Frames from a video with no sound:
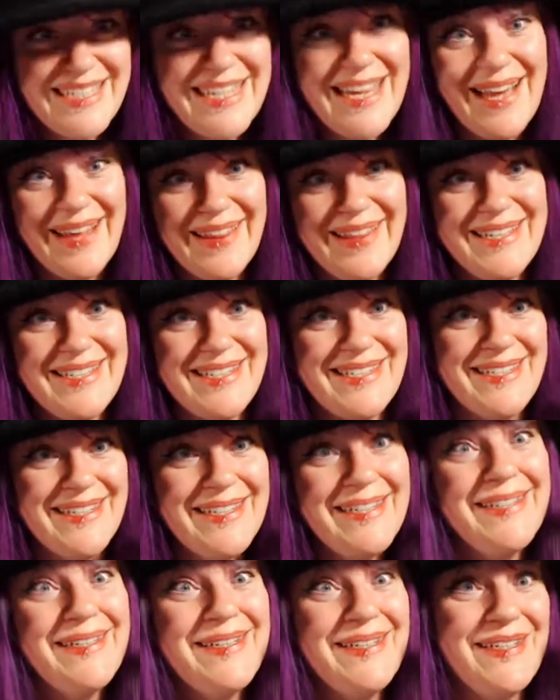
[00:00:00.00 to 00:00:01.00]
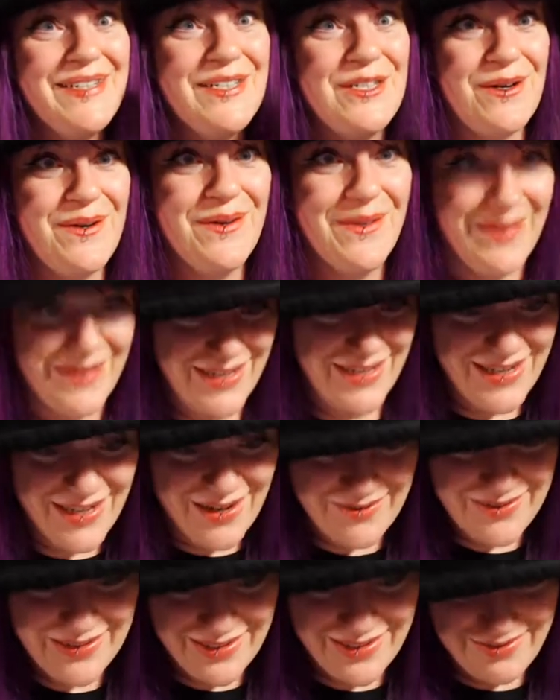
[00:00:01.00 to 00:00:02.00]
how this journal can
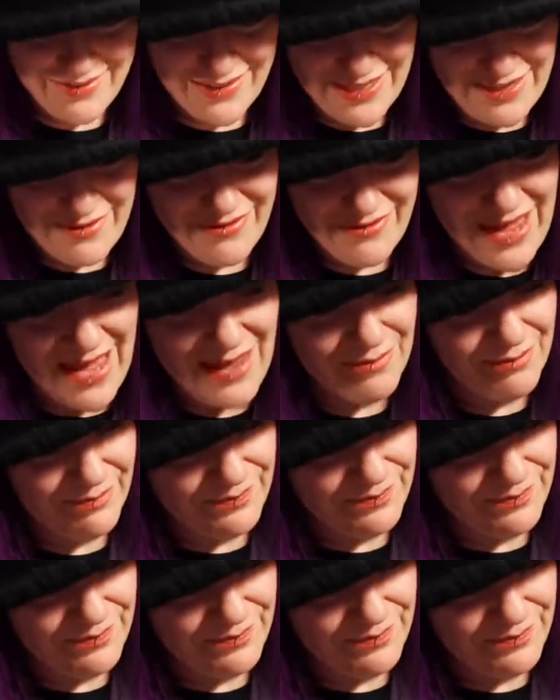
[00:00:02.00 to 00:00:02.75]
get really, really fast.